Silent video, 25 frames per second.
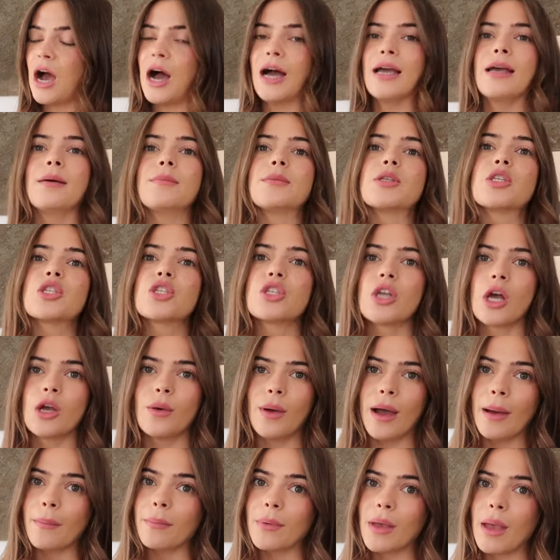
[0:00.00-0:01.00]
I am
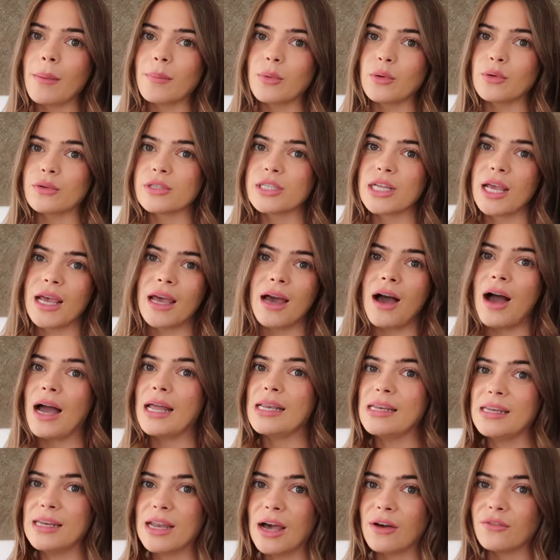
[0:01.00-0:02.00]
so happy I bought it.
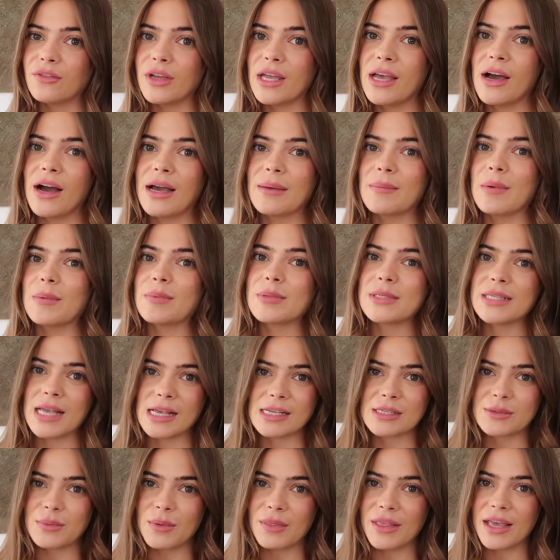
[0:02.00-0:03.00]
I love it. I'm
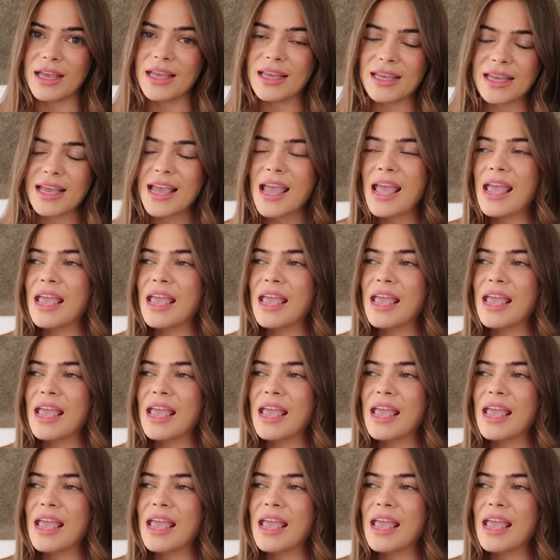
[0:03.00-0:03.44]
obsessed with it.